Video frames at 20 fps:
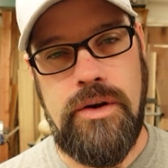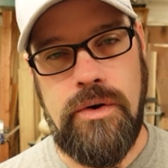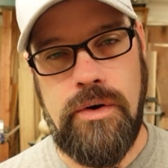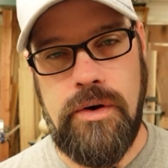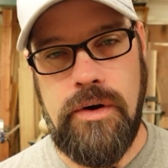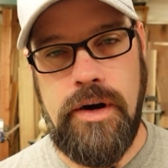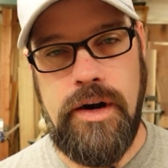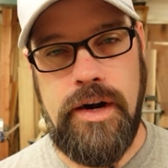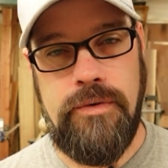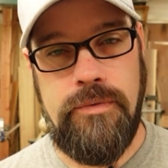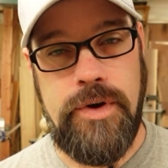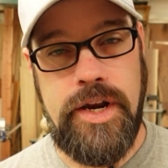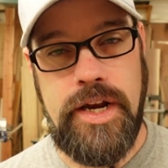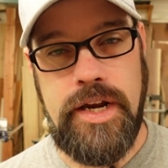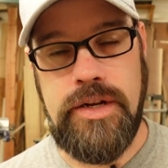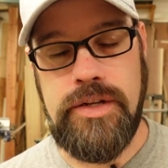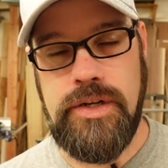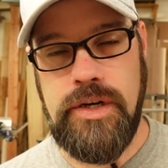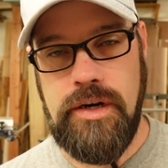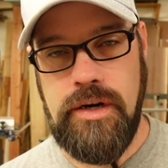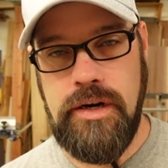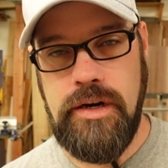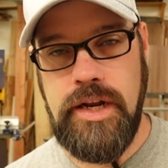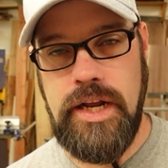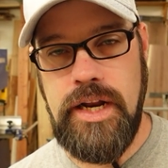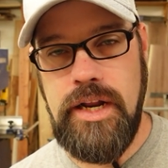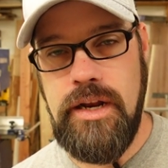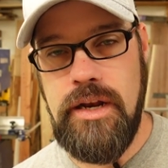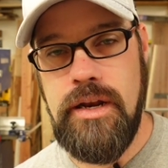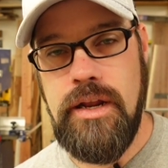your readings are
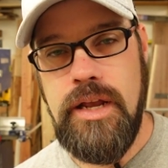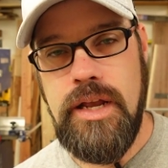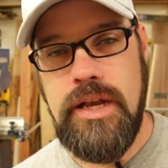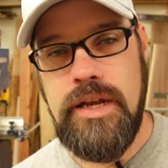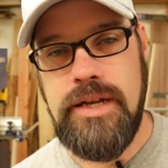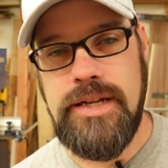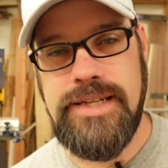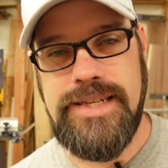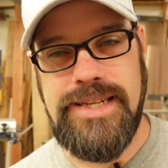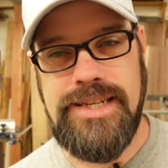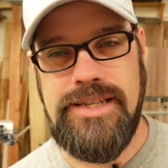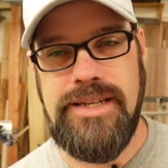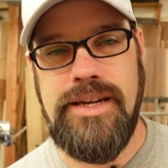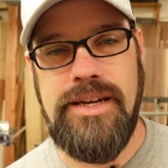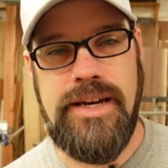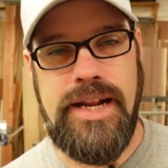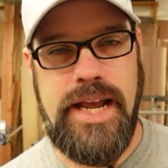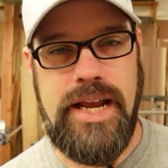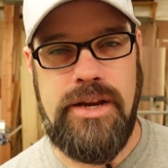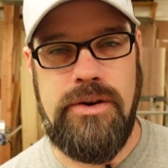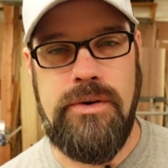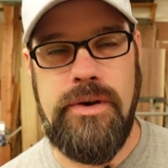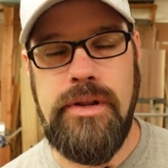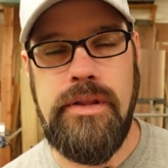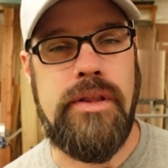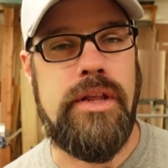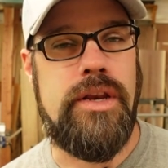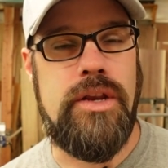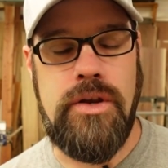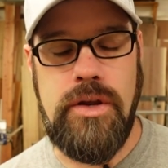getting consistent and accurate,
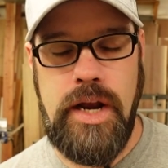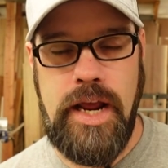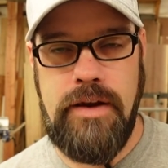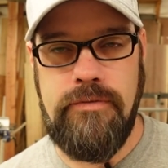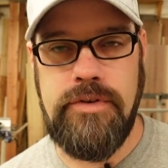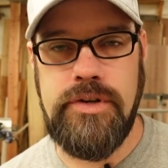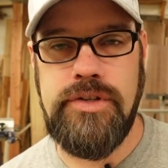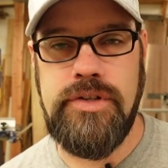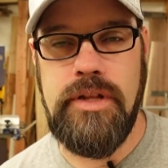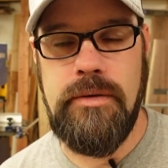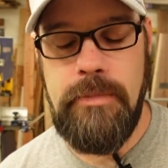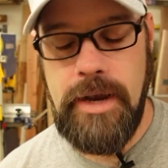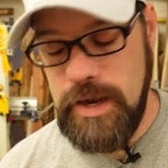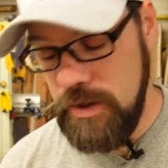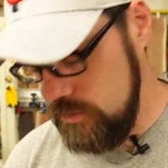and then you can average them